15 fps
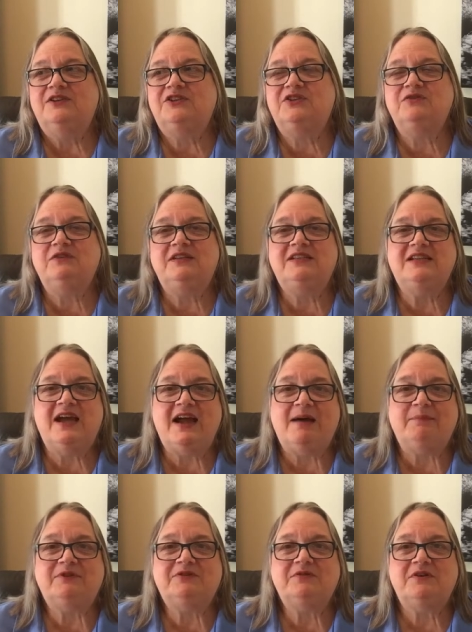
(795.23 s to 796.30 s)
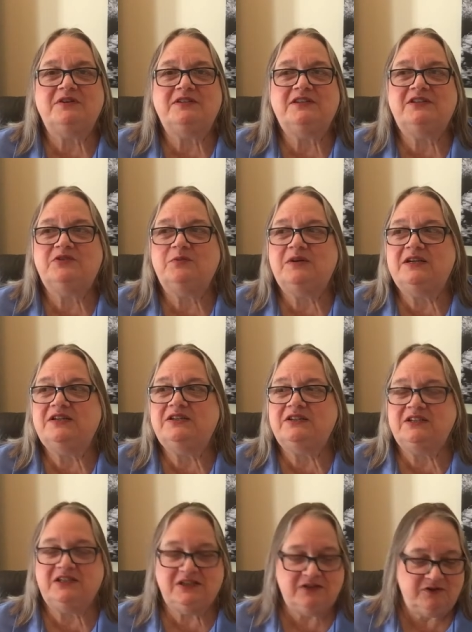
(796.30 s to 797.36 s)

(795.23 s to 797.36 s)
to adapt to our situations.